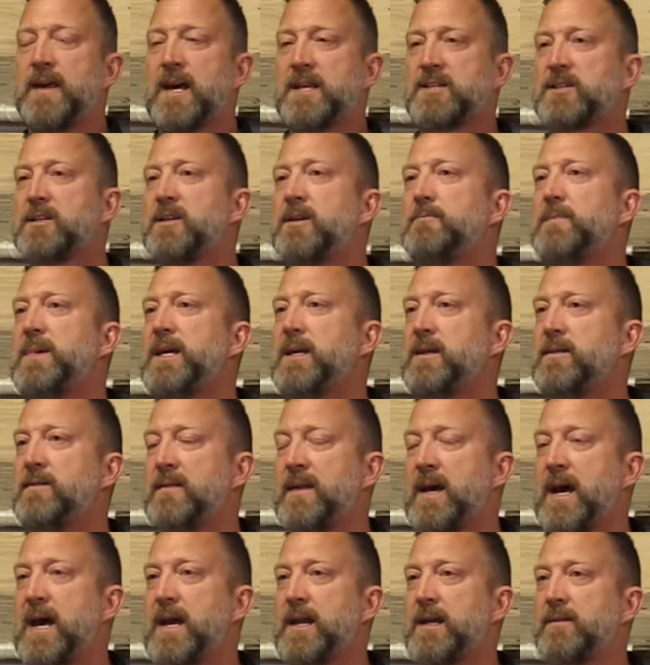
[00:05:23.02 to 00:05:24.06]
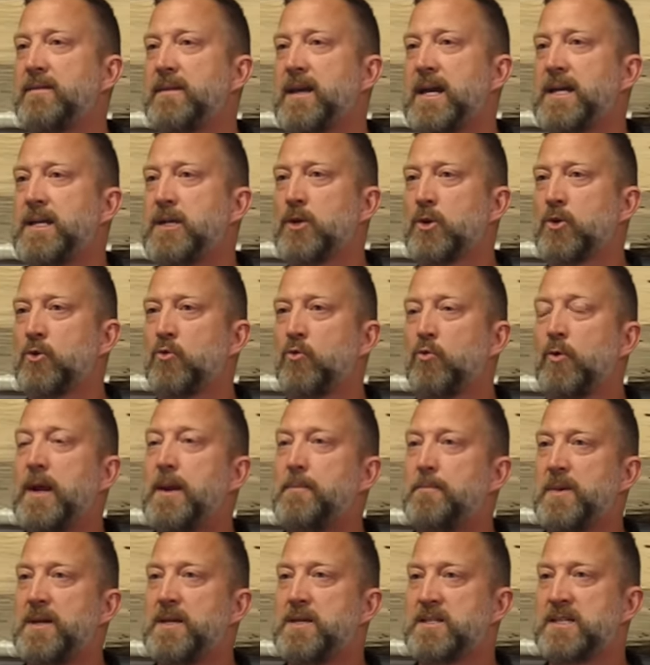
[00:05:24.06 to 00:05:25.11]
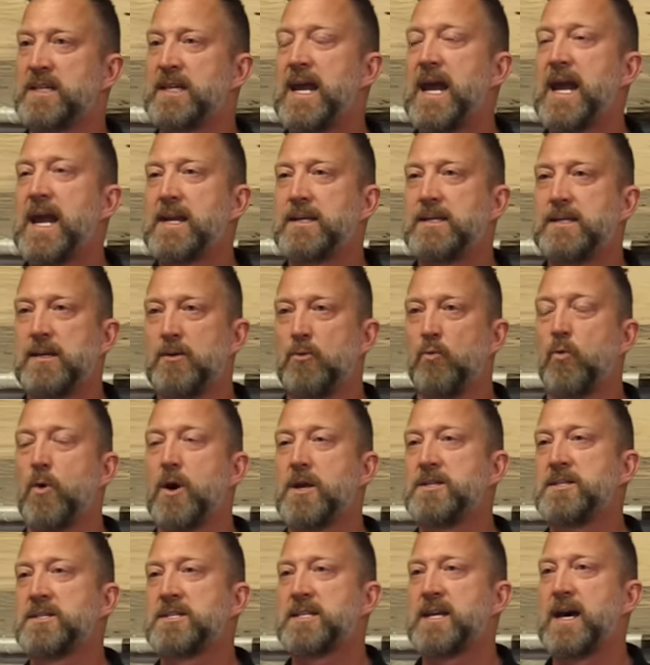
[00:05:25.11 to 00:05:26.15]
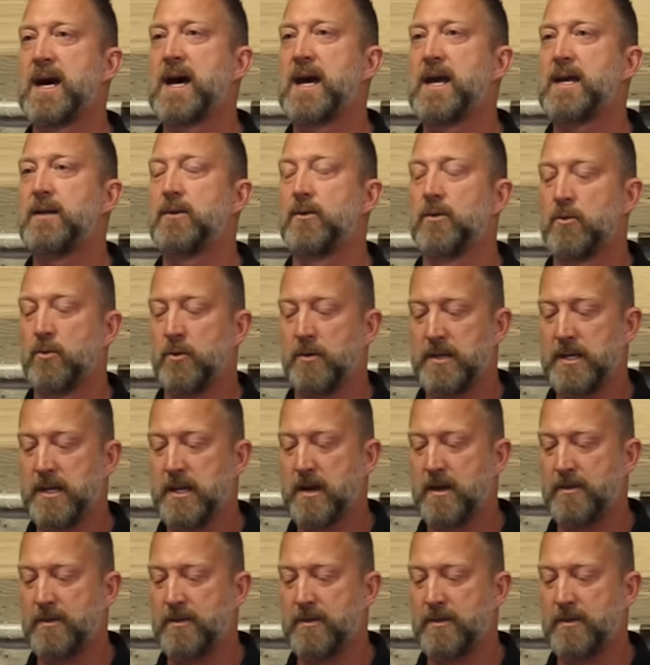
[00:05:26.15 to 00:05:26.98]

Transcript: that's gonna mean that, that your grip is canted one side or the